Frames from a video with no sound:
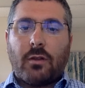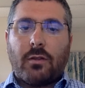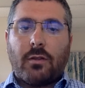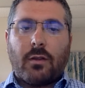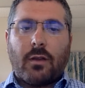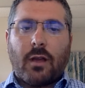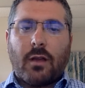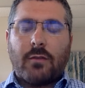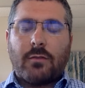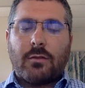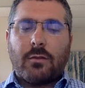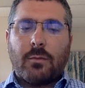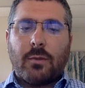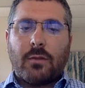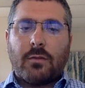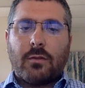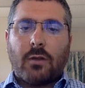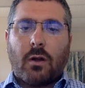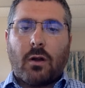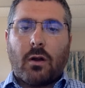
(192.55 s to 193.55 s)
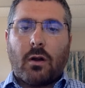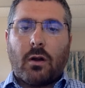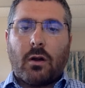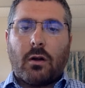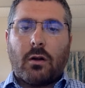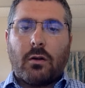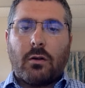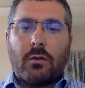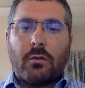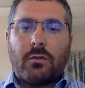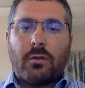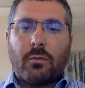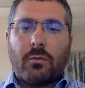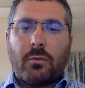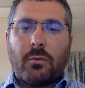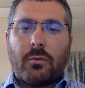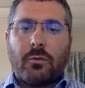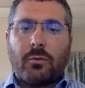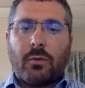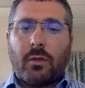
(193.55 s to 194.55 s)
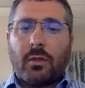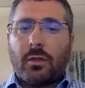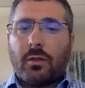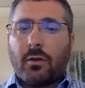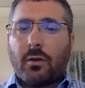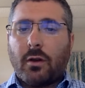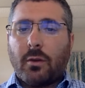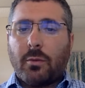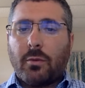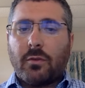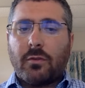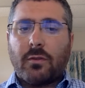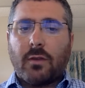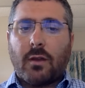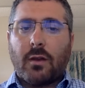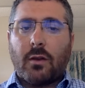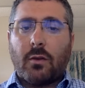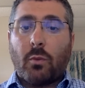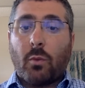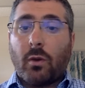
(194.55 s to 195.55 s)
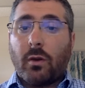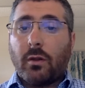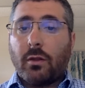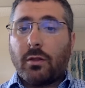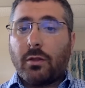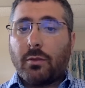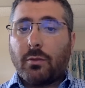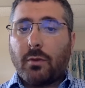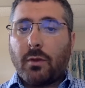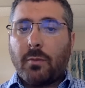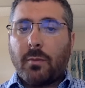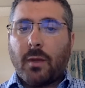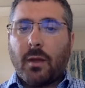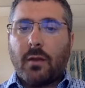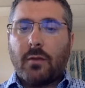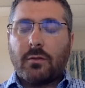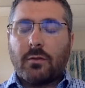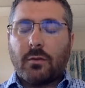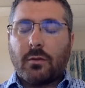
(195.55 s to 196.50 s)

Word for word: I think estimates are somewhere between 30% and 1 in 3 men,